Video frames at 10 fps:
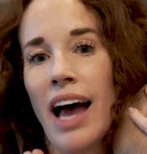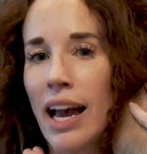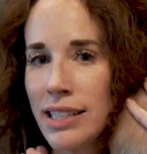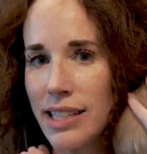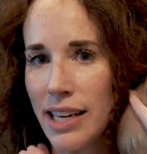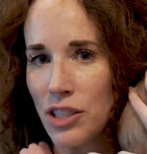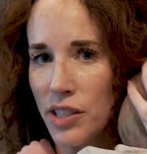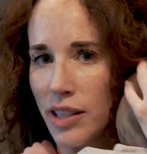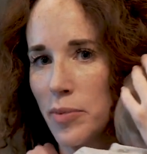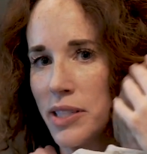9
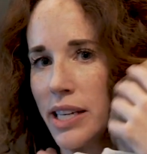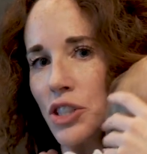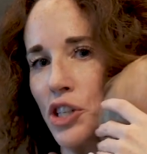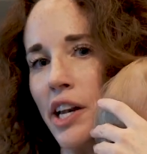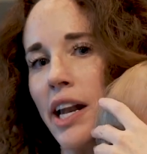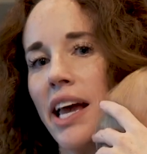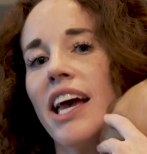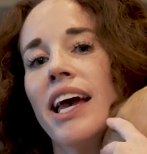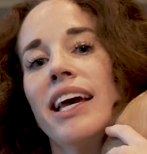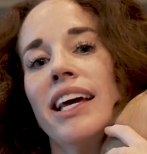THC limitation,
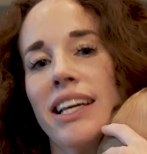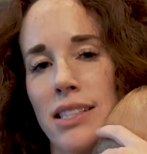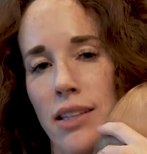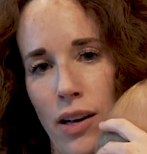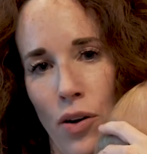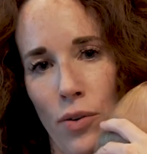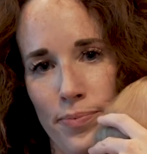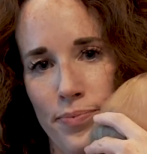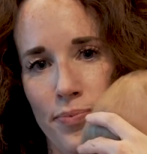is legal.